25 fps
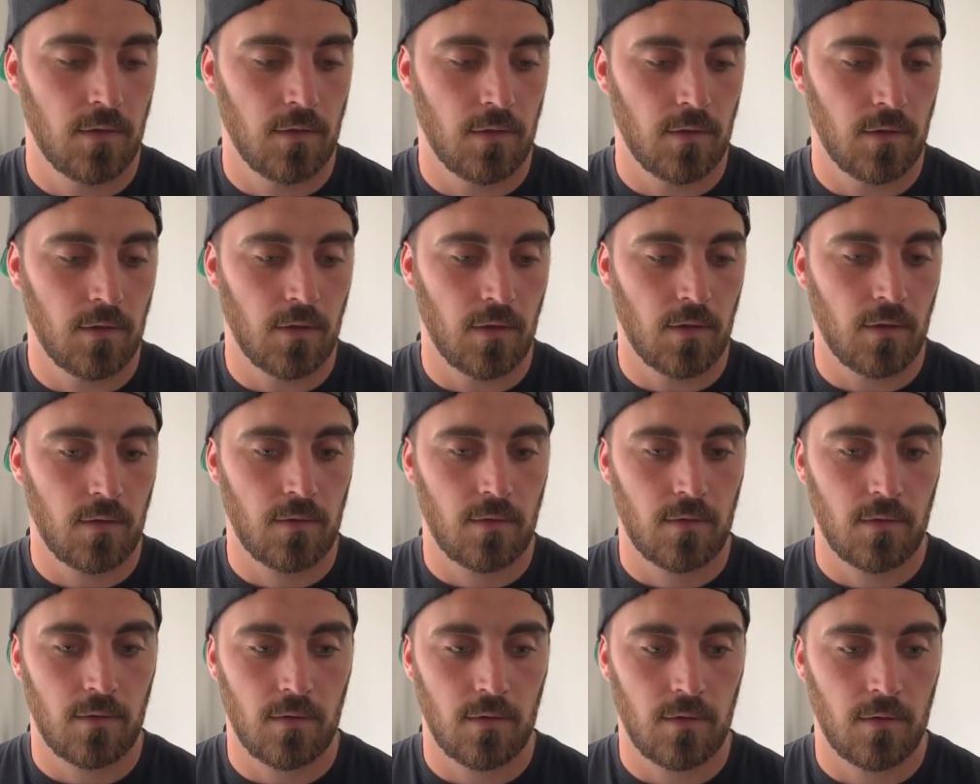You know,
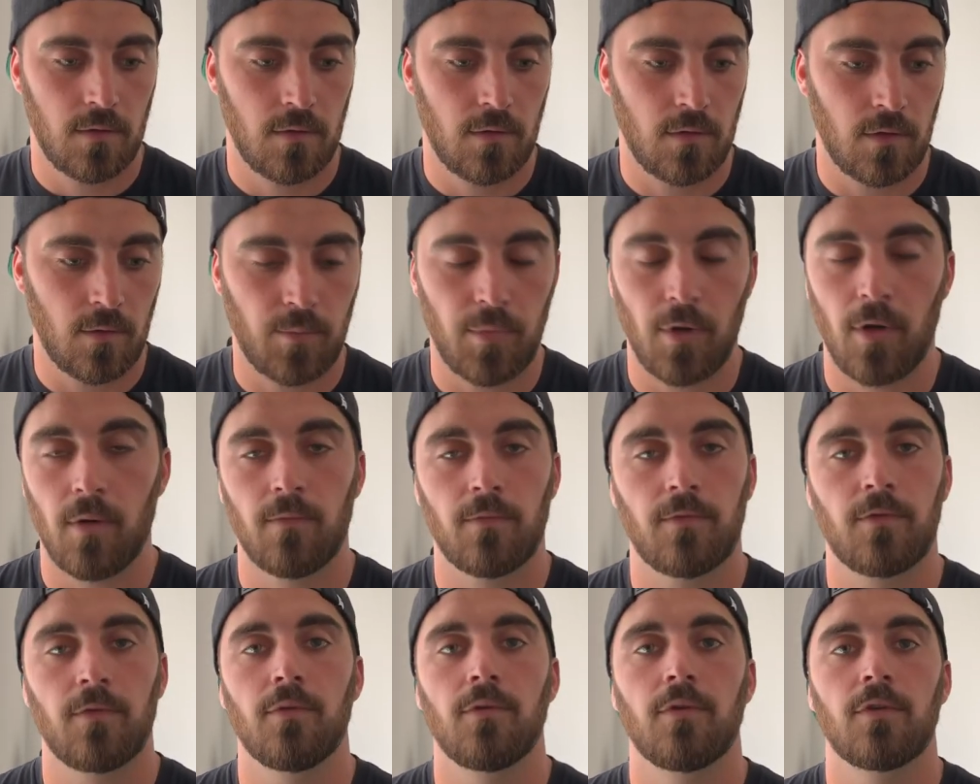and they'll pump
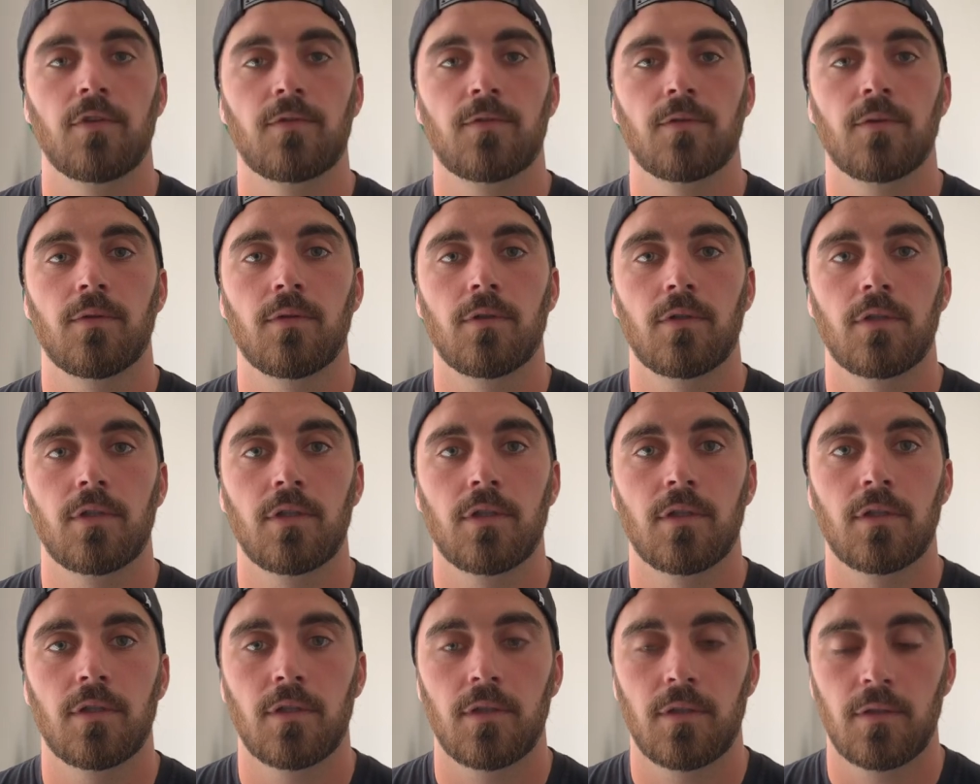fluids full on you,
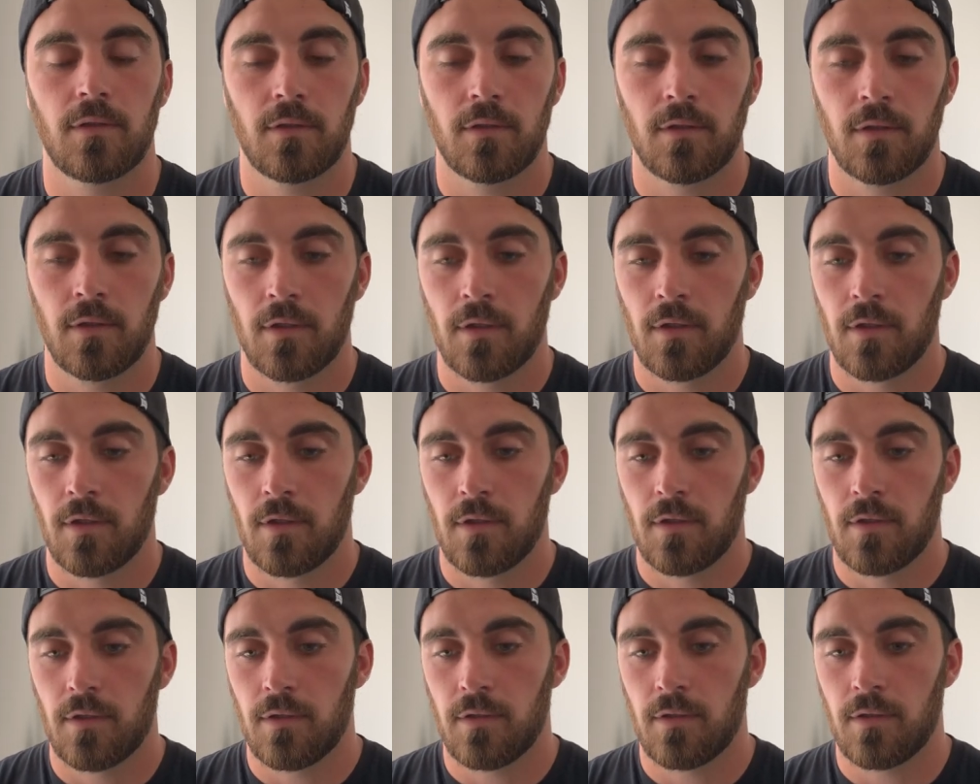and
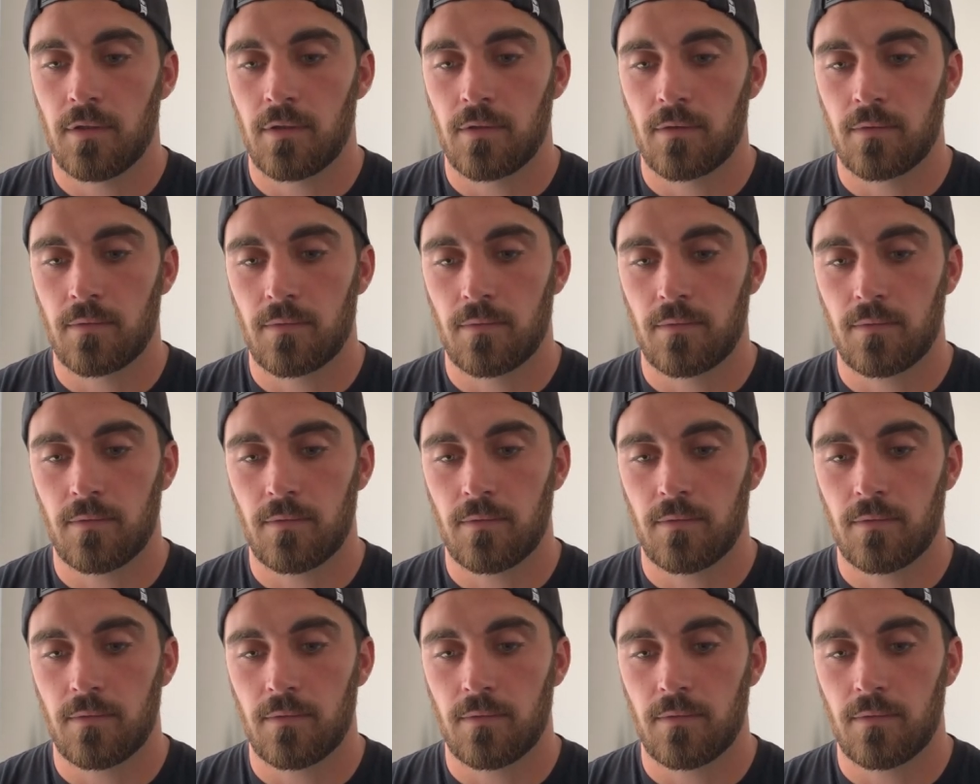you know,